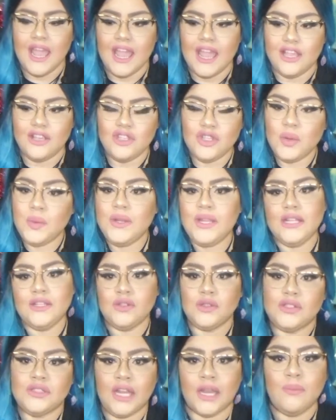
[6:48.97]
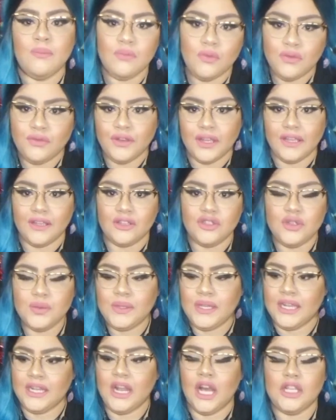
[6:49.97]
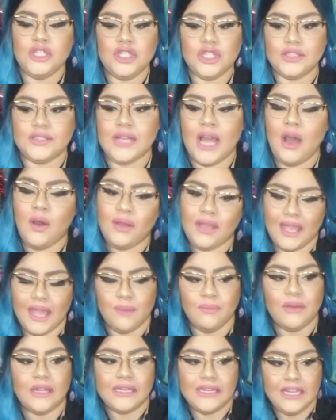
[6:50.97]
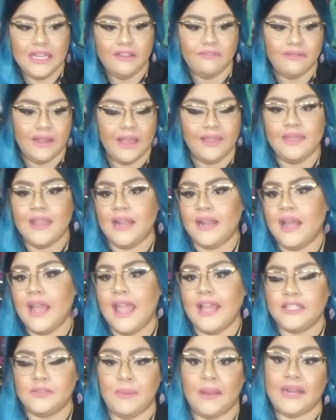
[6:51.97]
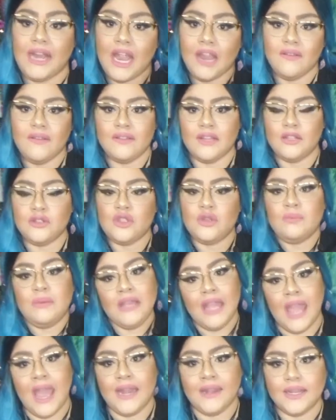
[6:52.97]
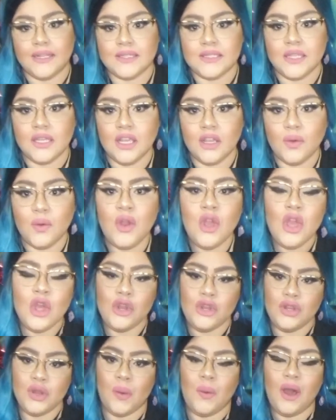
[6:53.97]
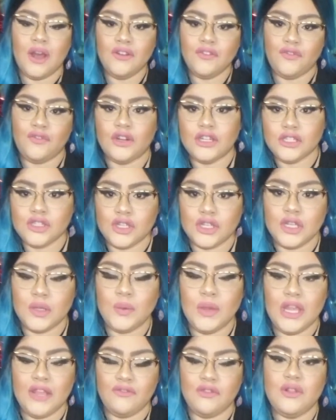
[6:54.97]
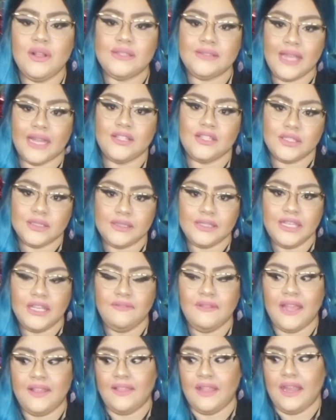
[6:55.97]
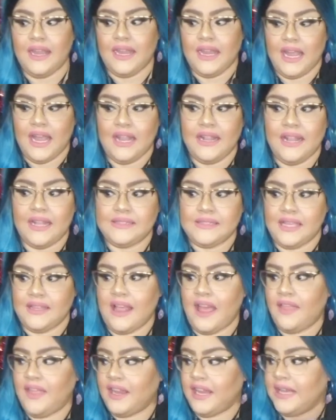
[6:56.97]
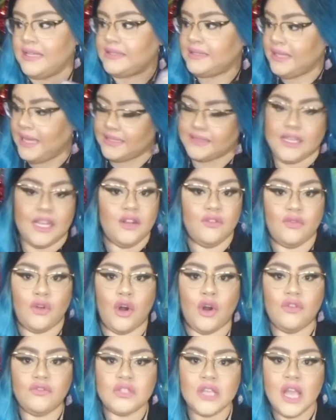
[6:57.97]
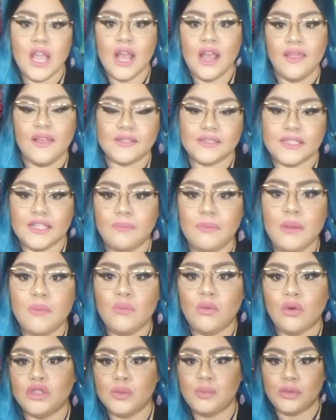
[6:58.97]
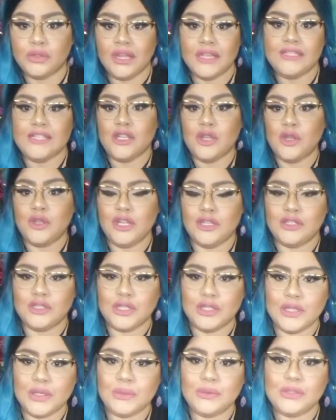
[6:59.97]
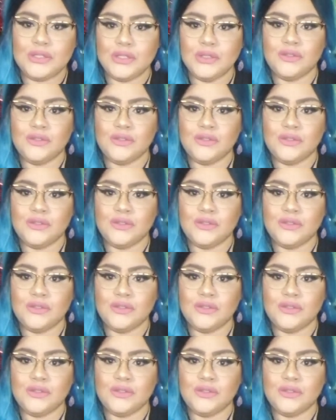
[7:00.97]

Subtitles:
you need to start moving. You cannot just, okay, I'm gonna leave and then expect everything to be handed to you. No, unfortunately, if you decide to leave and let's say that there is kids involved, there's gonna be multiple things that you need to do to